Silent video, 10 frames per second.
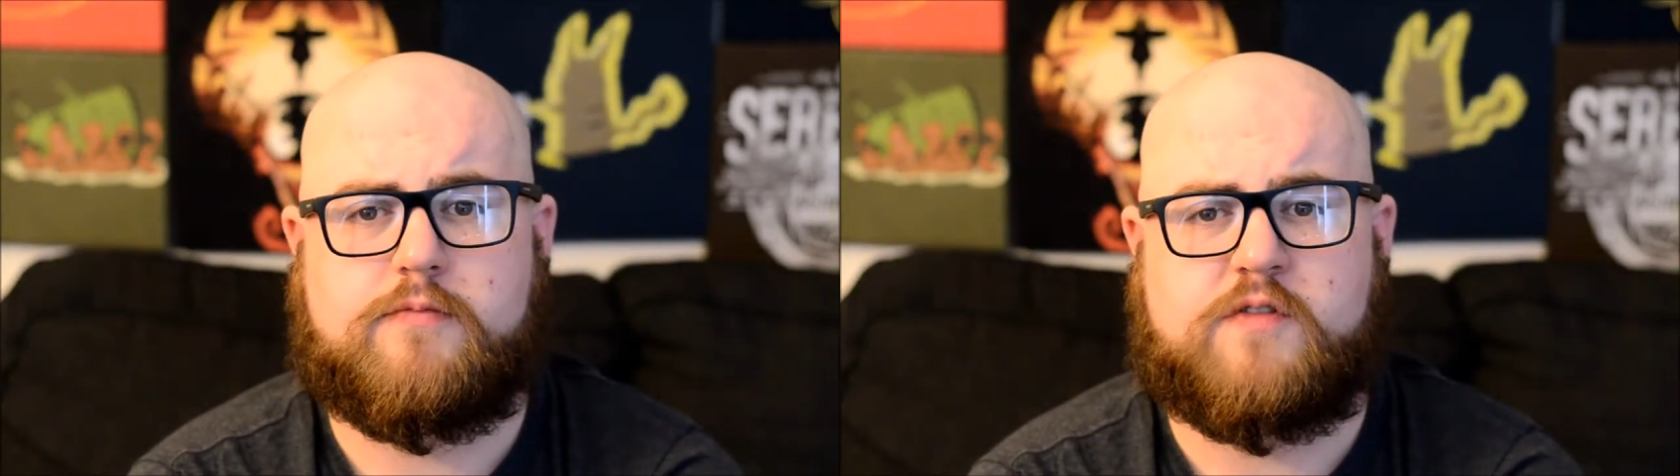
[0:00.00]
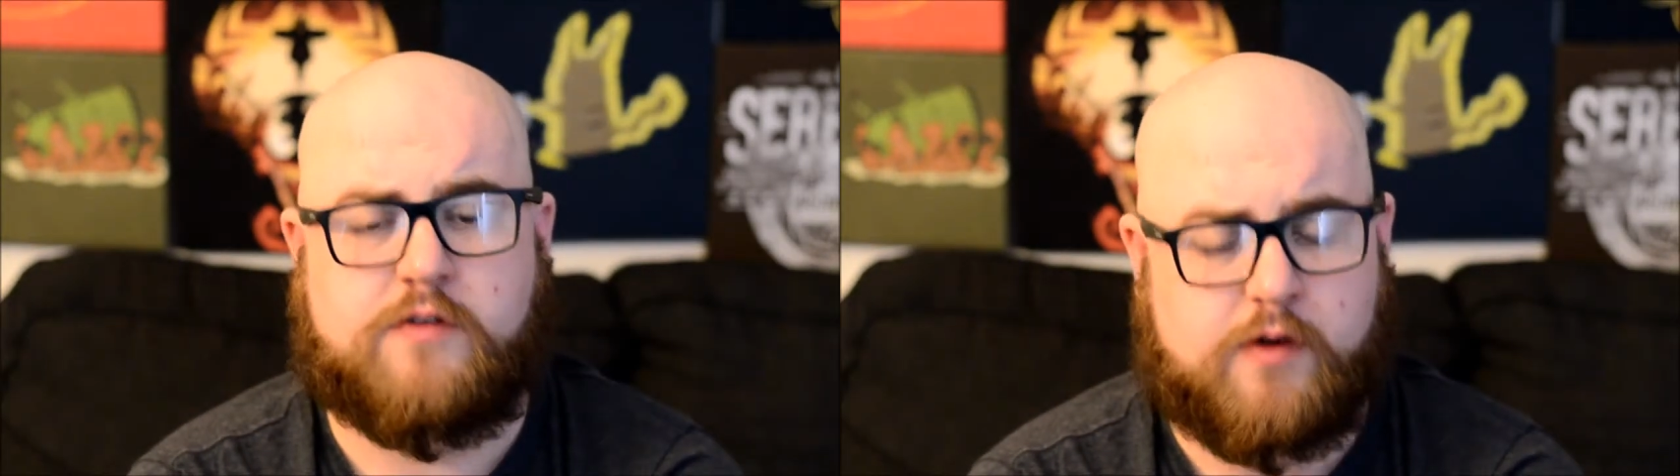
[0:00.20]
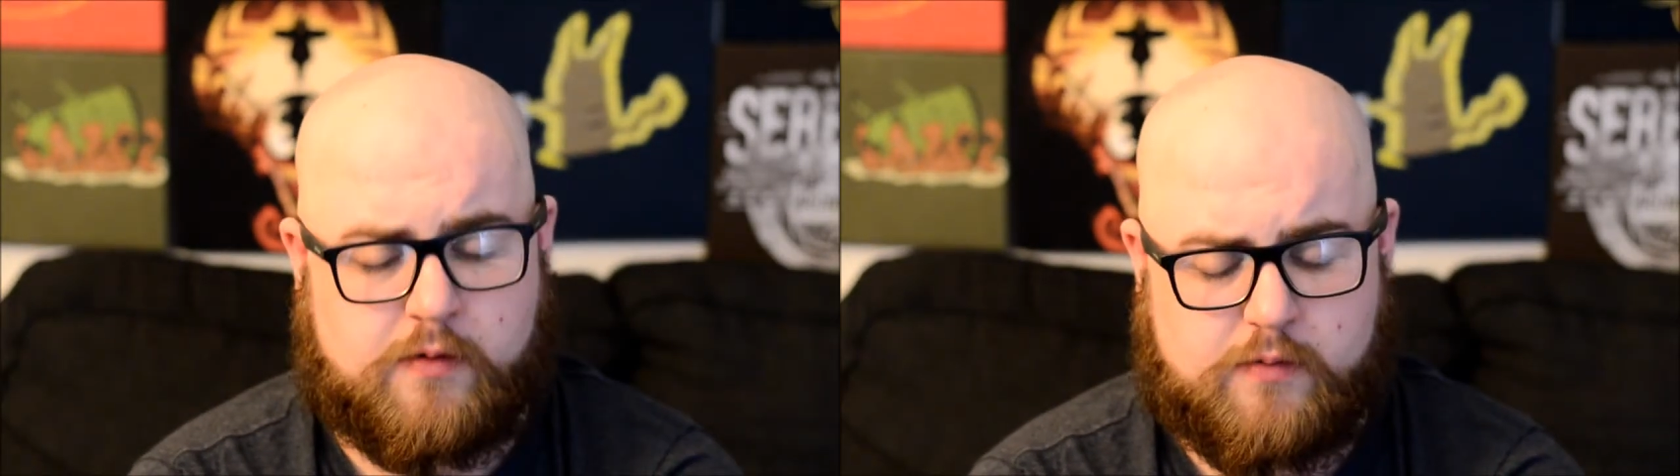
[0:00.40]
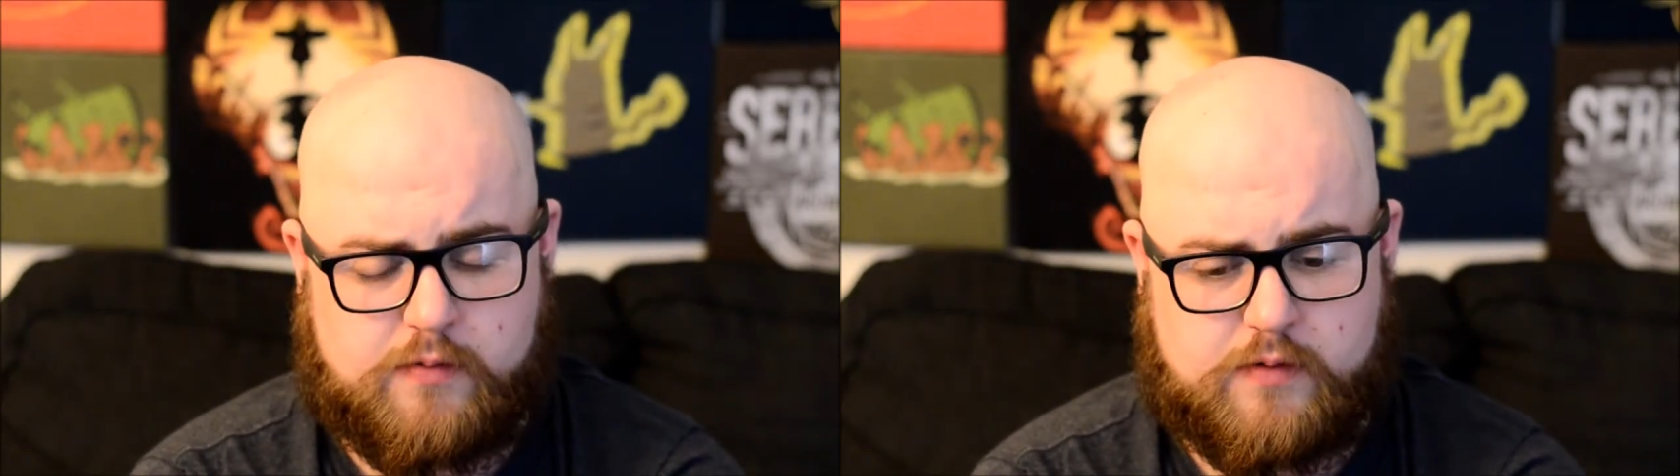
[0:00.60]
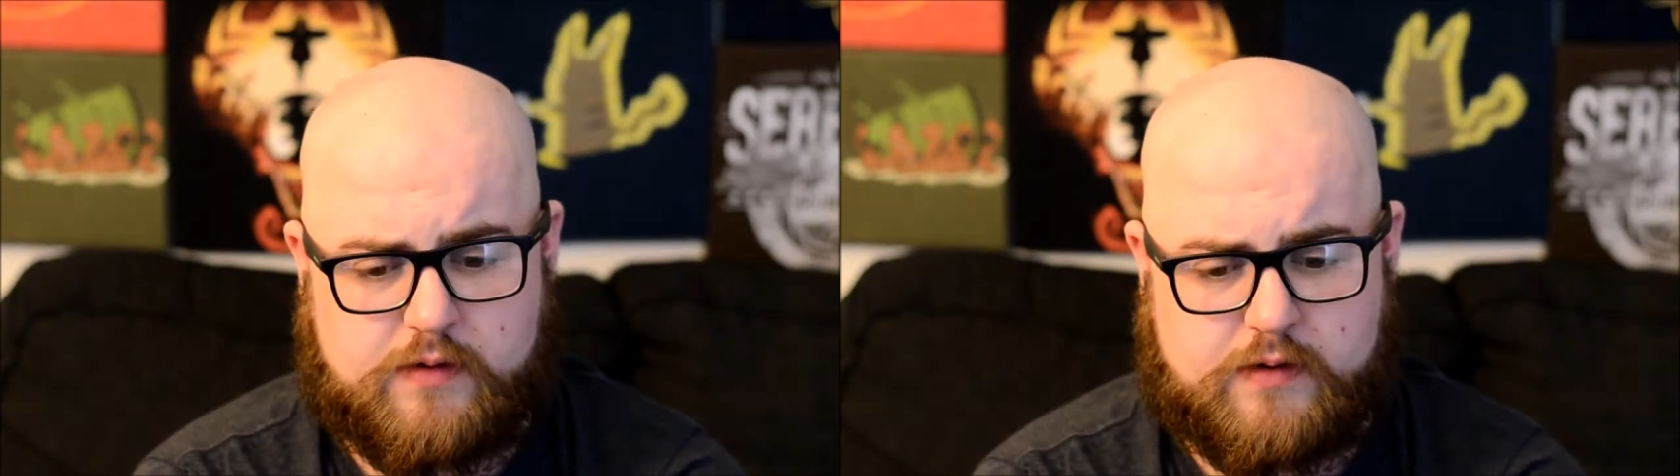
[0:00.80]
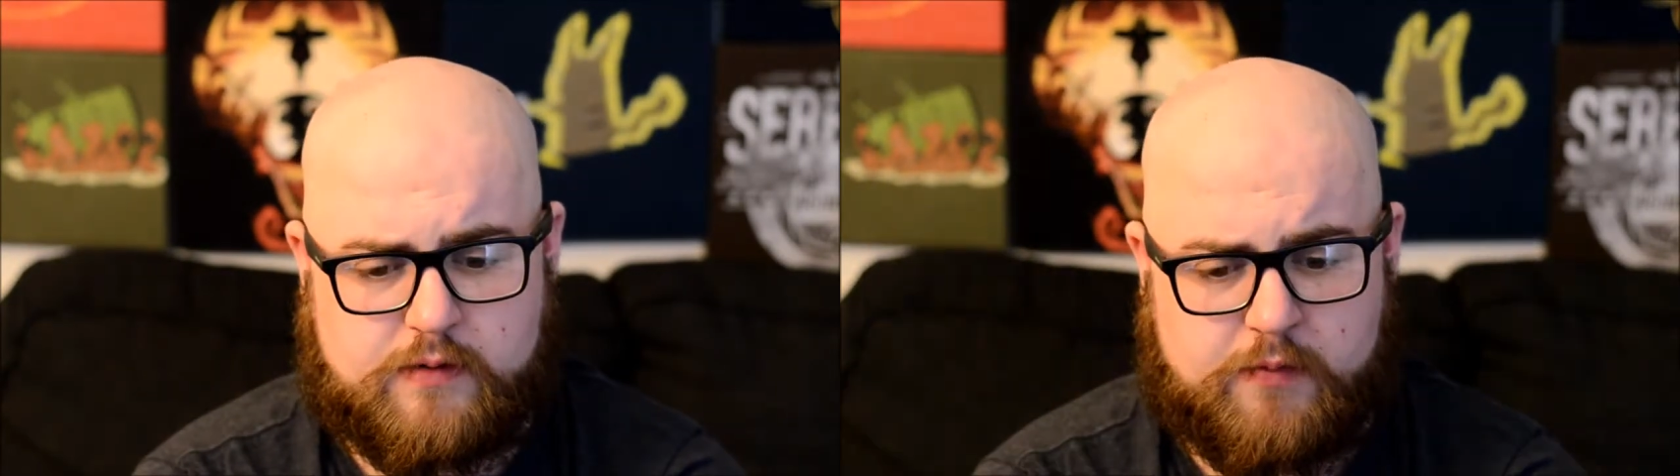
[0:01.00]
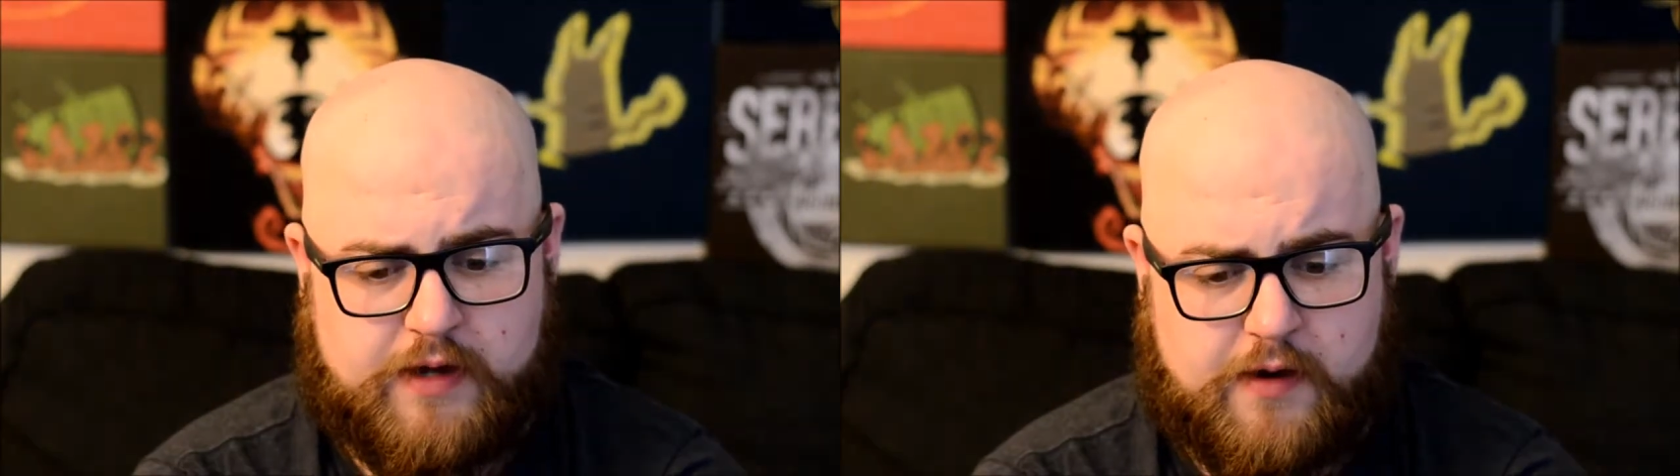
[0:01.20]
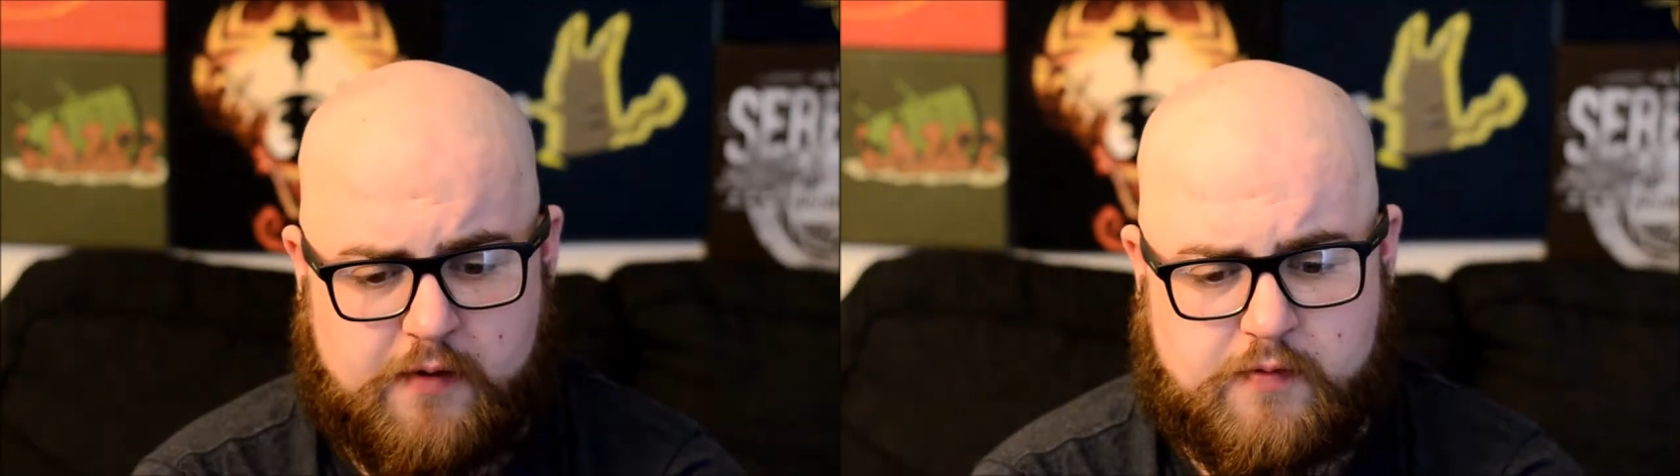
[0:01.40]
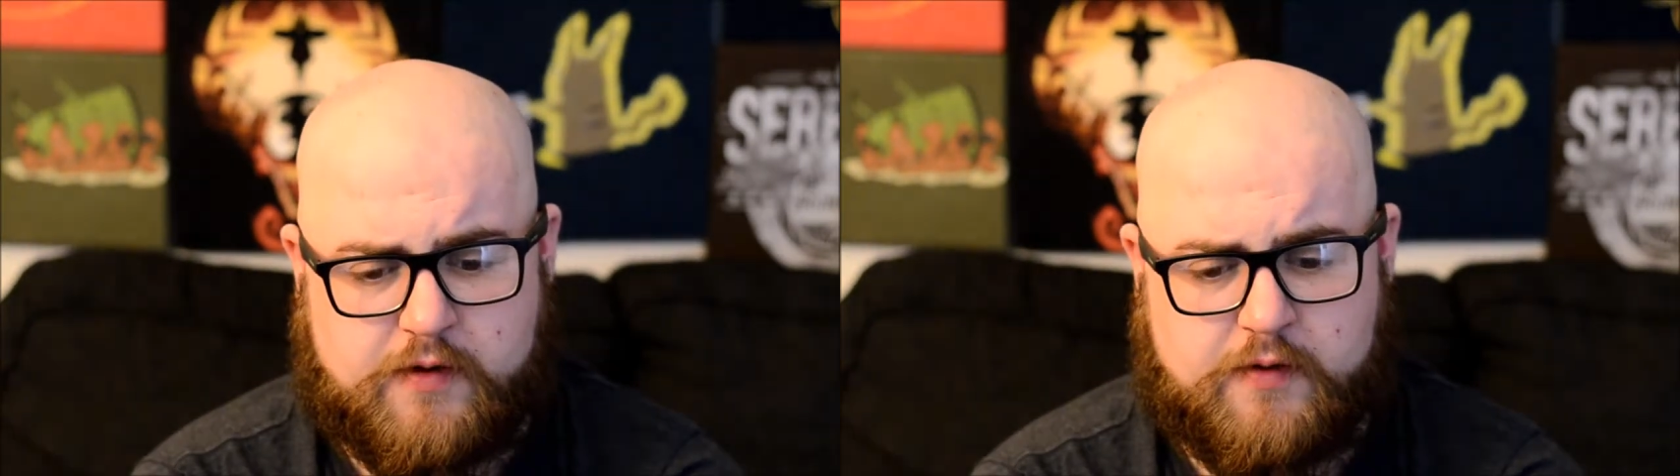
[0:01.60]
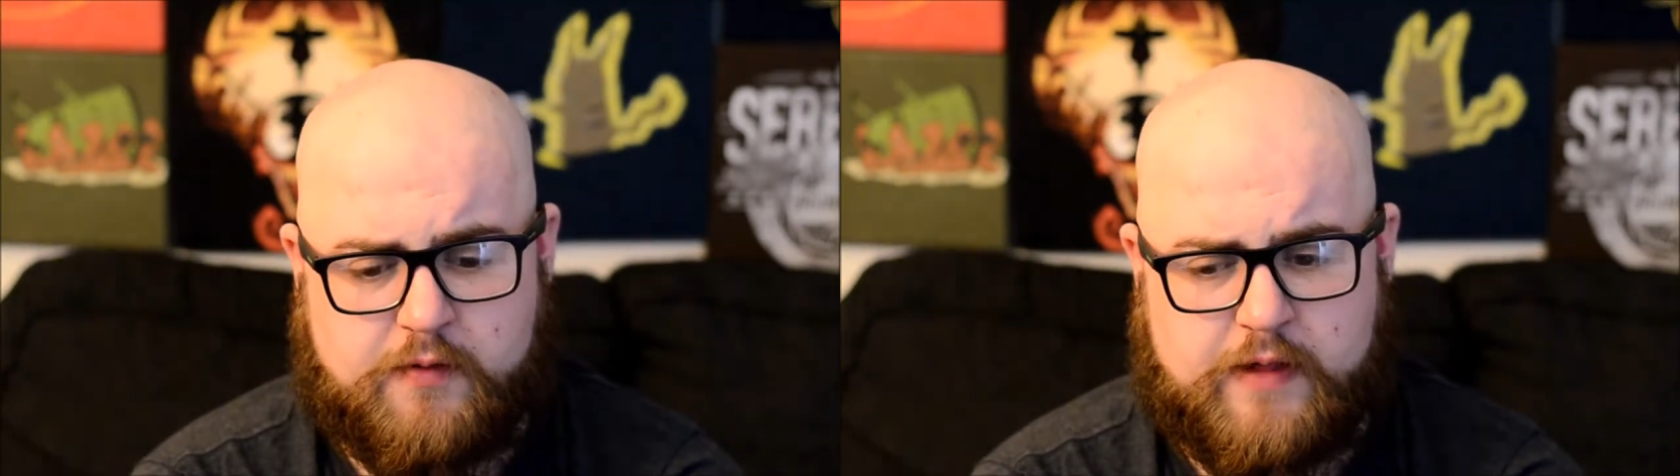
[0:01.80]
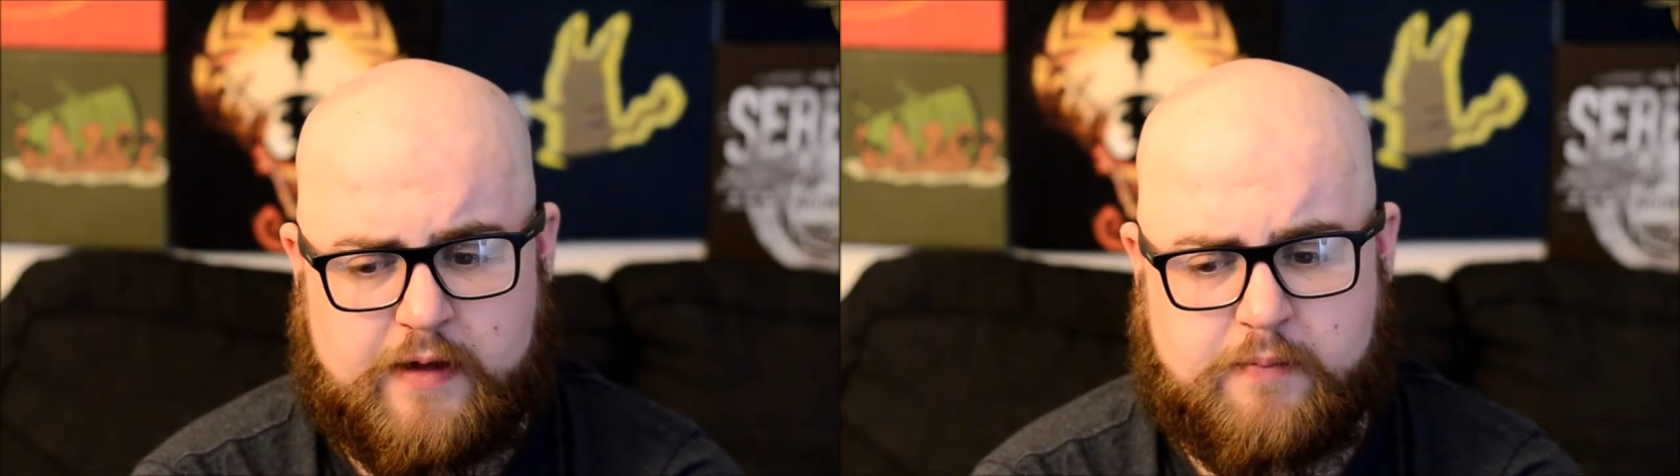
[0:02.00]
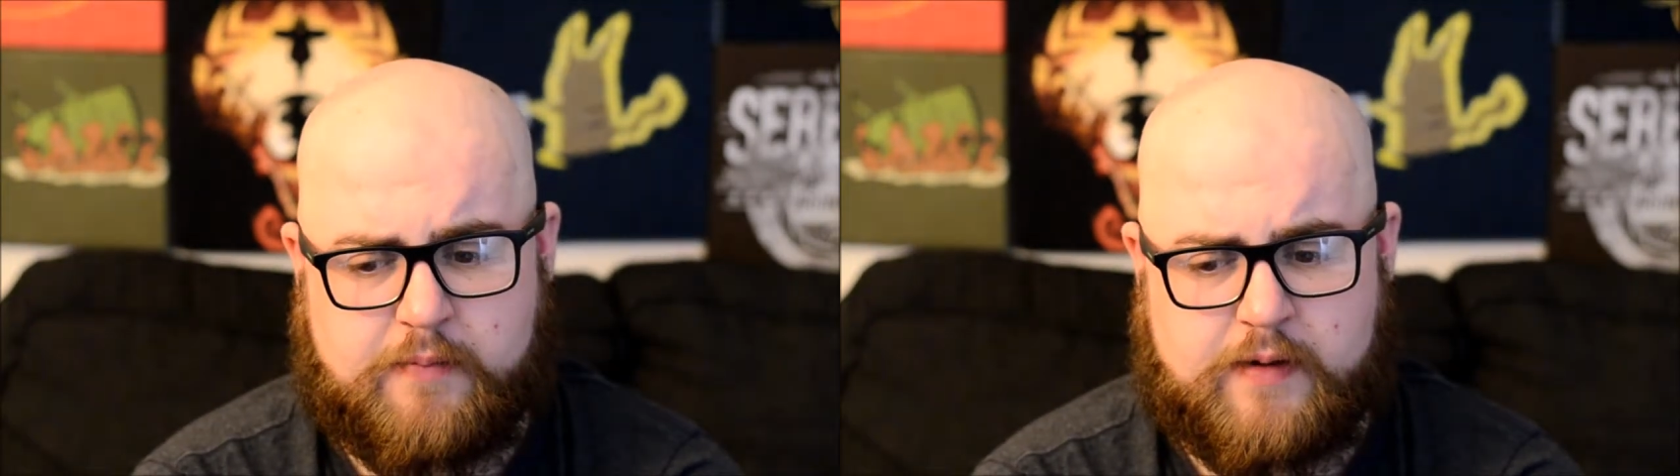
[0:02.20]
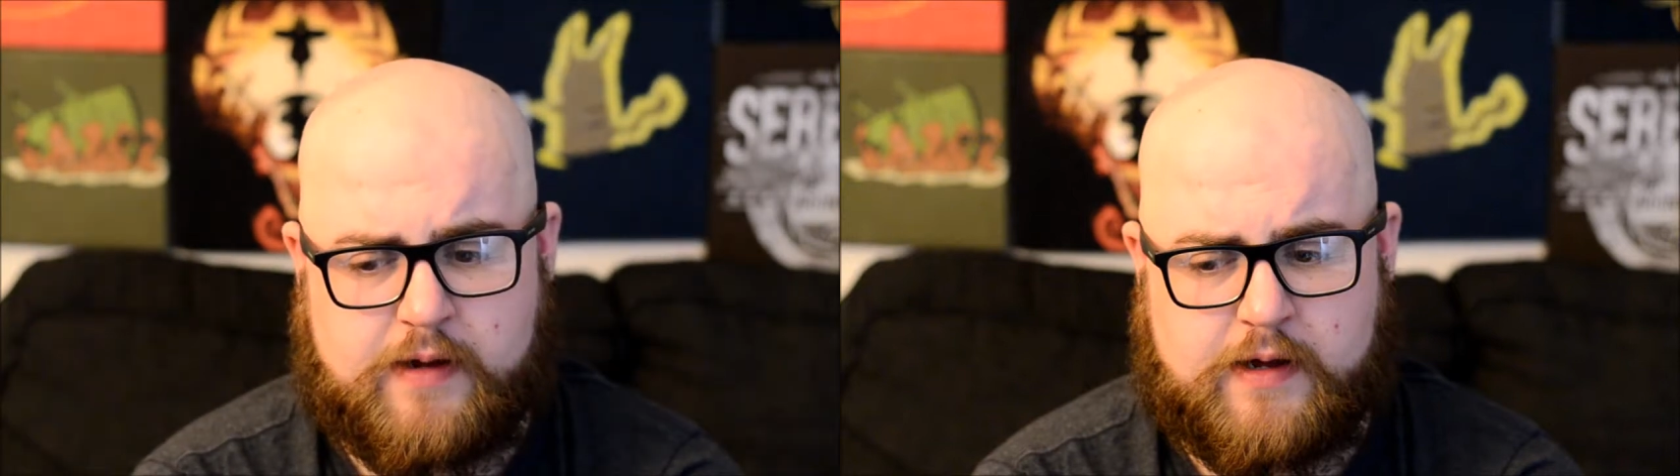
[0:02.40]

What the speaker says: so we cut over to them